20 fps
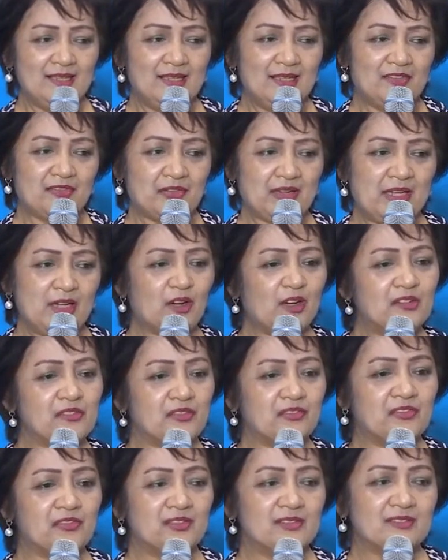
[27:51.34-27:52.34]
free
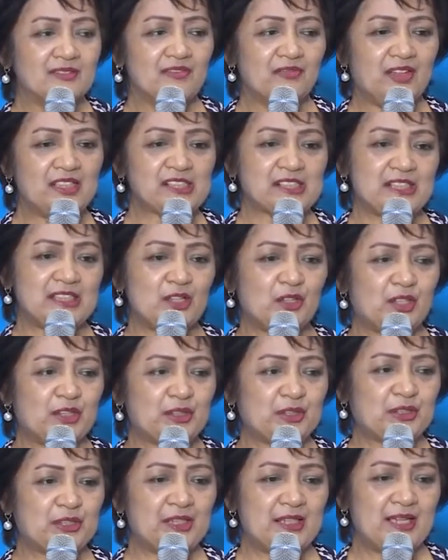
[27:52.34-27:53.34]
of fishy
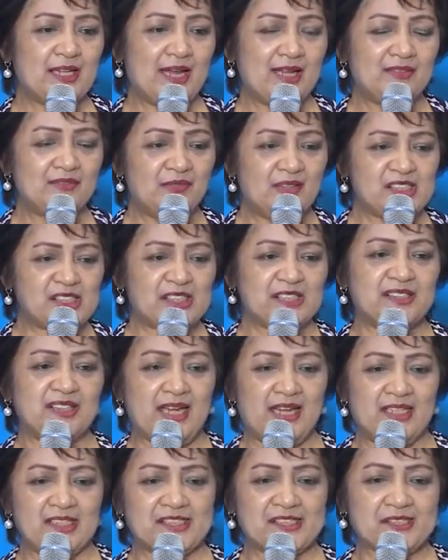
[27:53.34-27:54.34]
odor and fishy
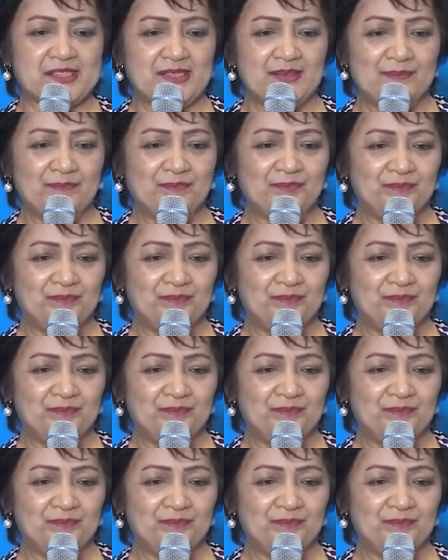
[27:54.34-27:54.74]
taste.